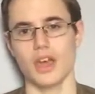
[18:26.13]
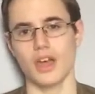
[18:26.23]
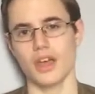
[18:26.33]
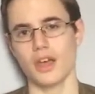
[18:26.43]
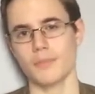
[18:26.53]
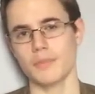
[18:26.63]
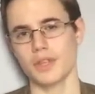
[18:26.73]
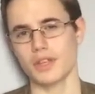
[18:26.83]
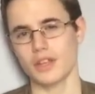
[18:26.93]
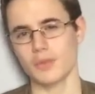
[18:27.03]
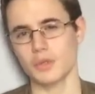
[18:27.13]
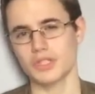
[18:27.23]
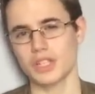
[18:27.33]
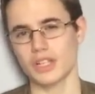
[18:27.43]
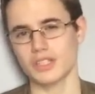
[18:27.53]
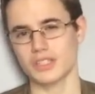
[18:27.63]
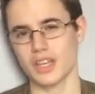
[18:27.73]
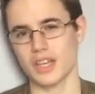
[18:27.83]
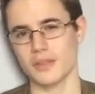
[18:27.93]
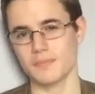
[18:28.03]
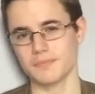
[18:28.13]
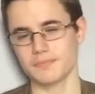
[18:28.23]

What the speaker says: I would like to say,